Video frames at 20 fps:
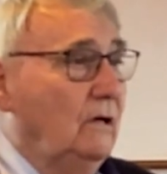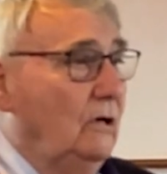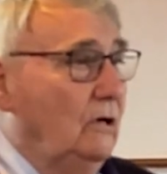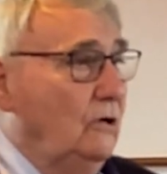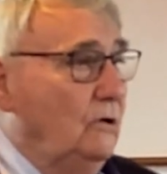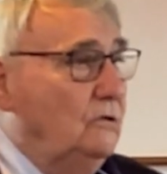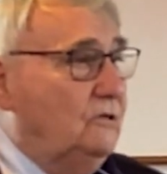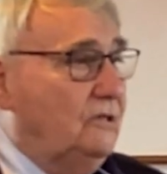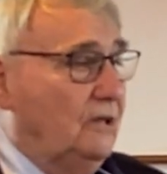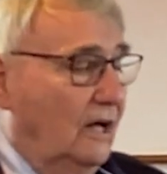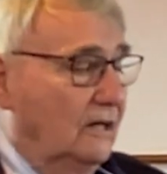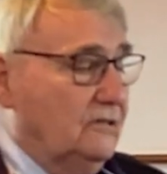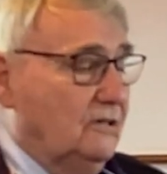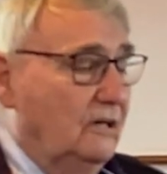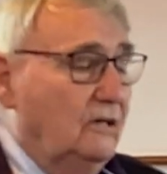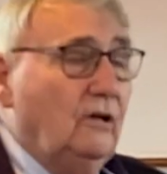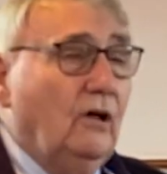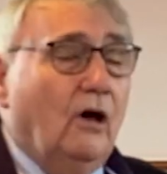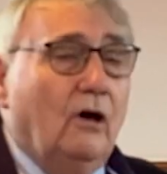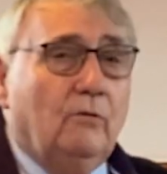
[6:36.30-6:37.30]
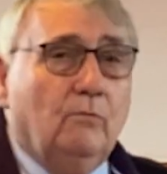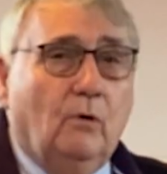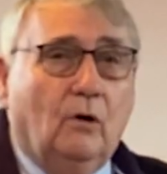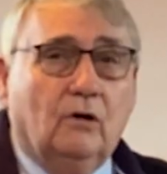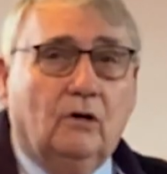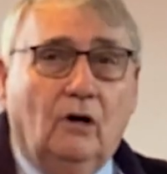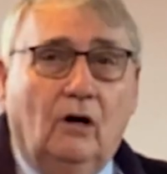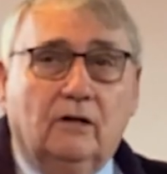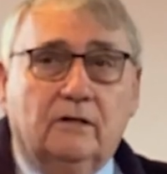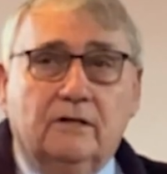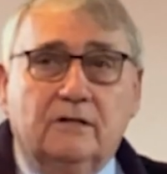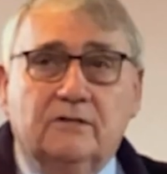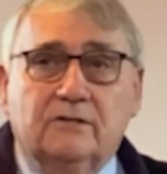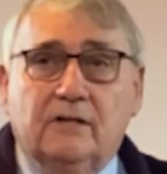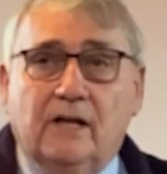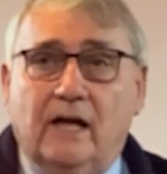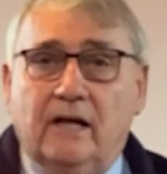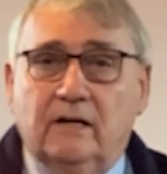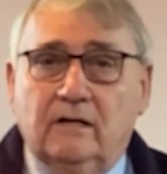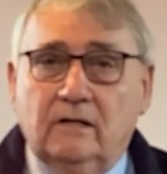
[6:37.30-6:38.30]
You start to learn what God has
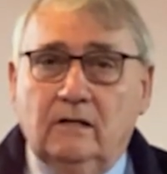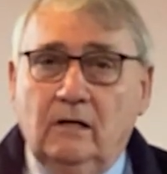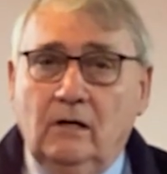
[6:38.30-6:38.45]
said.